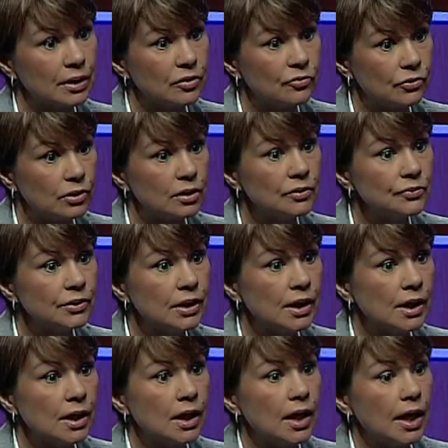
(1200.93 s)
involved,
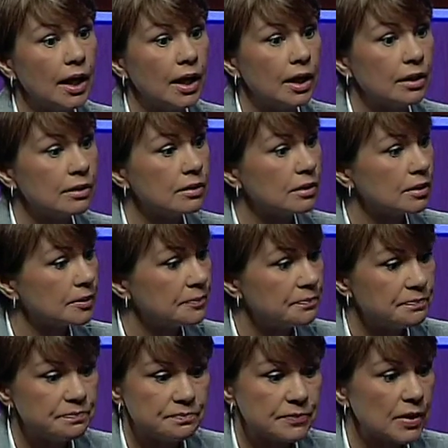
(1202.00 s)
and
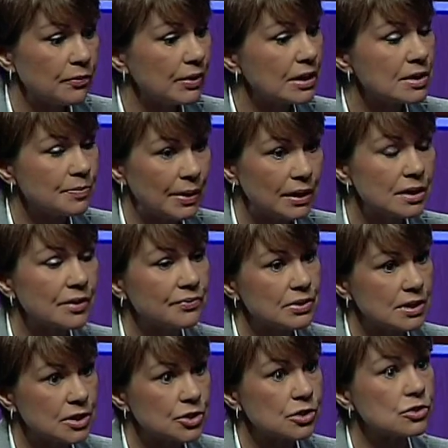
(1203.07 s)
we expect the
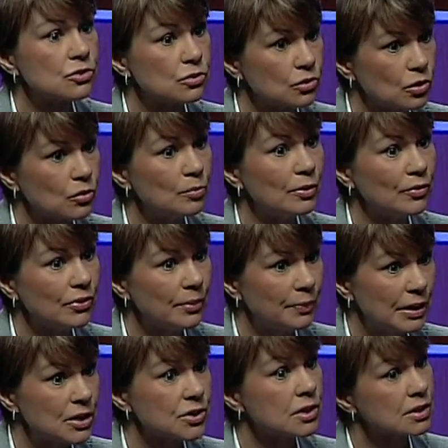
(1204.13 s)
physicians to know about the
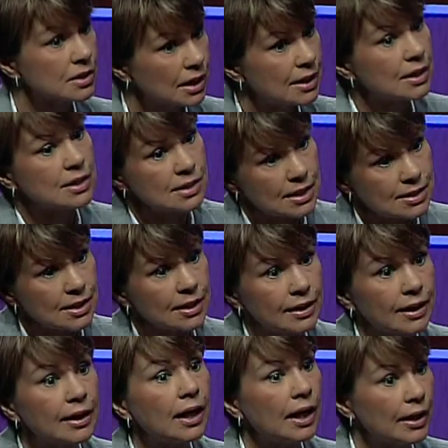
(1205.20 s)
patients. And as I said,
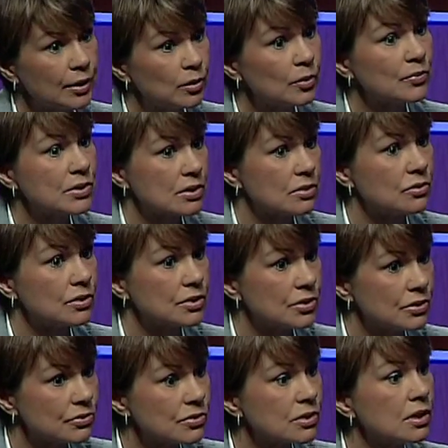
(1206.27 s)
like I always
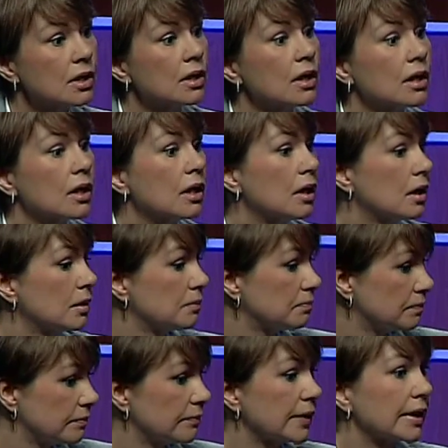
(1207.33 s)
introduce
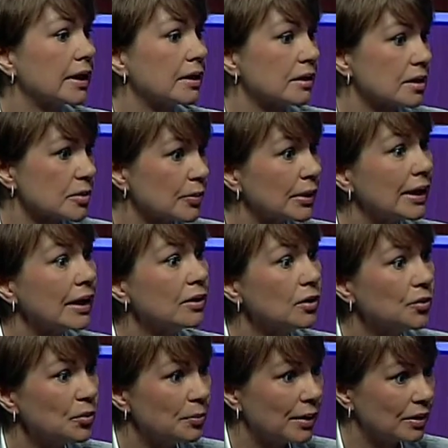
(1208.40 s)
here is what I
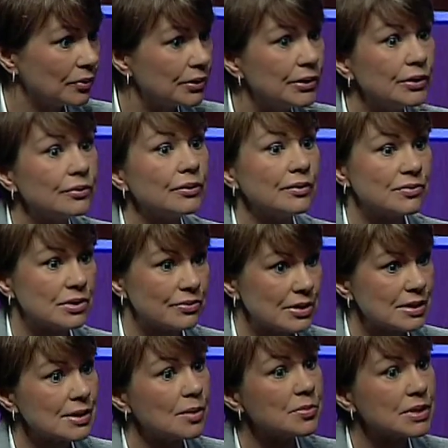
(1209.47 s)
know about you if there is
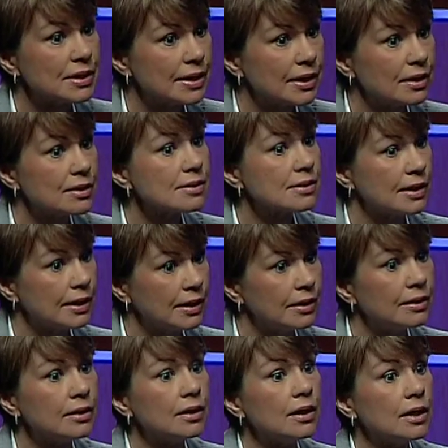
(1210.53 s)
something else,
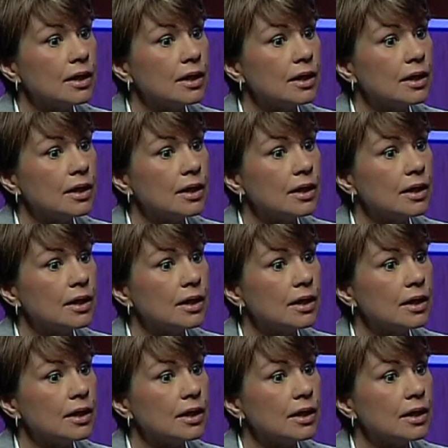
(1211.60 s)
and